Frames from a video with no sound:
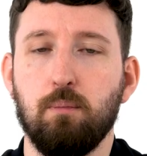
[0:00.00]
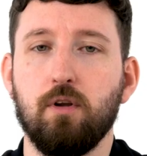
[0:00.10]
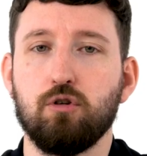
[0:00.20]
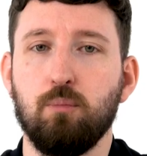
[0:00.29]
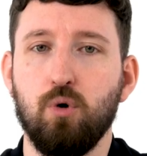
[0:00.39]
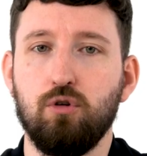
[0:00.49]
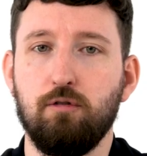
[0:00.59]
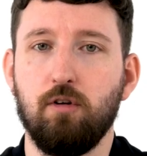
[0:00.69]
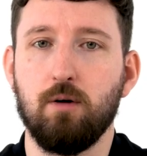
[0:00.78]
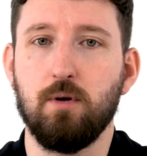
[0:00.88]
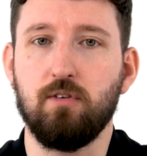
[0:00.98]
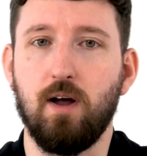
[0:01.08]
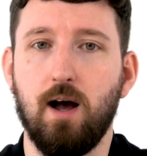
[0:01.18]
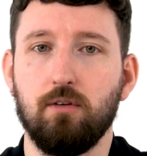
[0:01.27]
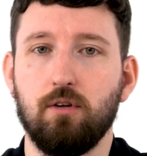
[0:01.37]
But there's more to
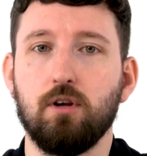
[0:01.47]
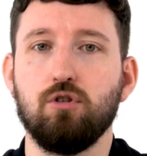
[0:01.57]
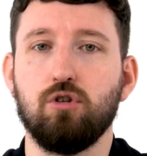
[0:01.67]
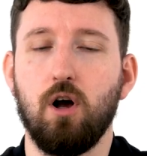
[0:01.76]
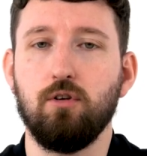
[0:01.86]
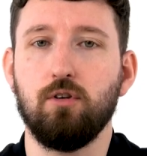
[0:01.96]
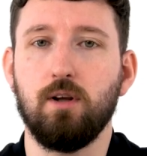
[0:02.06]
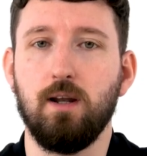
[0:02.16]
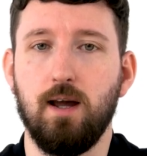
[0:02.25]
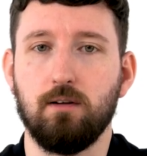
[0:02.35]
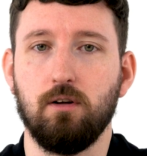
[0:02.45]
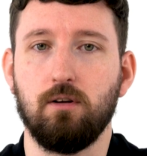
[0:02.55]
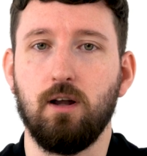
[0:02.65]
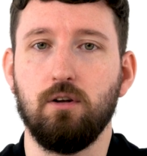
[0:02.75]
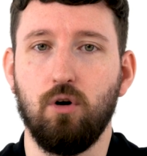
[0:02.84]
thermostats than just connected
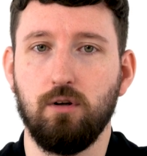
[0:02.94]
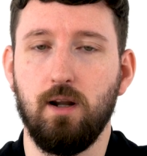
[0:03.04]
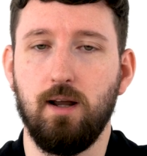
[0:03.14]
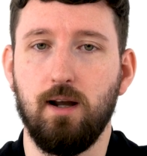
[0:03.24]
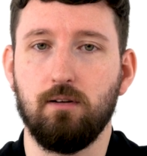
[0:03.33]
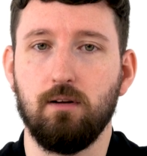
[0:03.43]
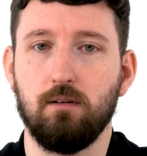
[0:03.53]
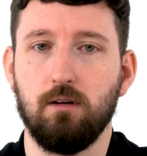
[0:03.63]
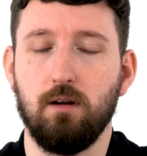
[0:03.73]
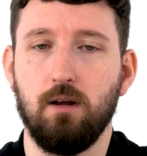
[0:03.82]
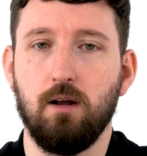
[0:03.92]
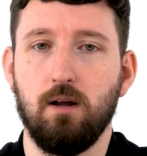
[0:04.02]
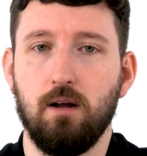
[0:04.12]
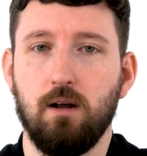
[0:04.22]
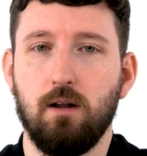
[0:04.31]
and non-connected.
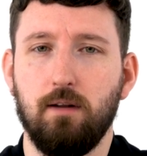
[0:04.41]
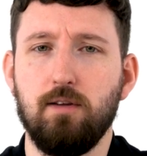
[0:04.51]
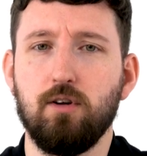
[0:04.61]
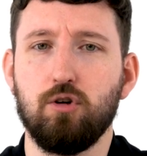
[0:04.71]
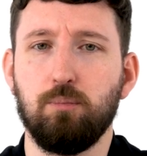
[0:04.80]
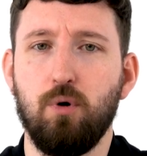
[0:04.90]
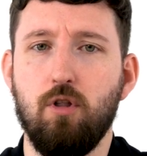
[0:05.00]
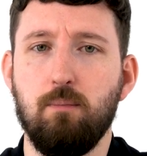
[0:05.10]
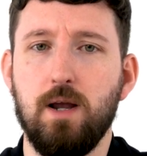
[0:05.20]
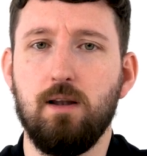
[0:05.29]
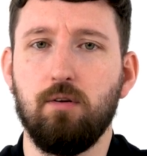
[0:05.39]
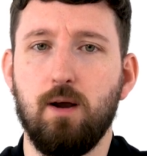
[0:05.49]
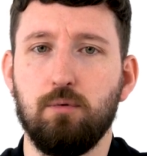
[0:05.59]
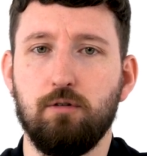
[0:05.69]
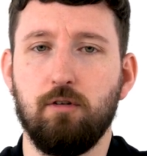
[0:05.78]
Let's explore the main
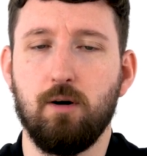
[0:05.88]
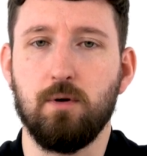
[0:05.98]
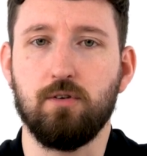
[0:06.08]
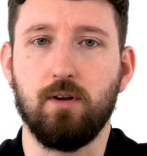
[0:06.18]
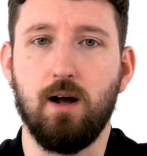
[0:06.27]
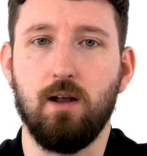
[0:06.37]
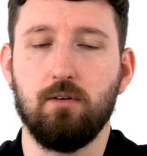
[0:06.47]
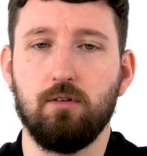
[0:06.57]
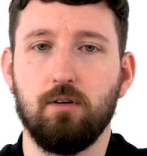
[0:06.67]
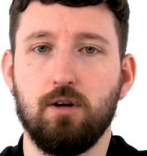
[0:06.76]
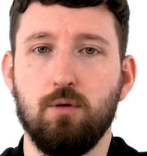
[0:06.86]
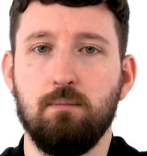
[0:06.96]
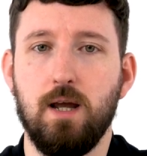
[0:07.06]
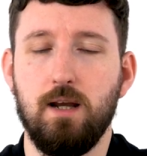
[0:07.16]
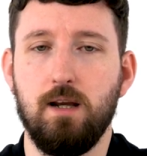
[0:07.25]
types of thermostats that you
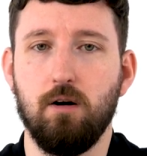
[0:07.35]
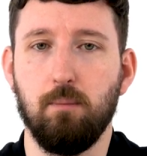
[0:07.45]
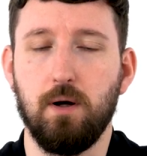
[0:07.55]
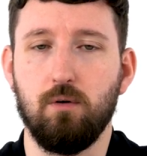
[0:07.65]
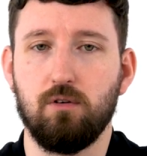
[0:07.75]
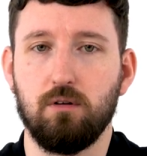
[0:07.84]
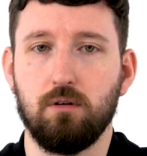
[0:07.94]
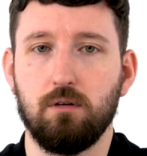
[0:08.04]
may hear about.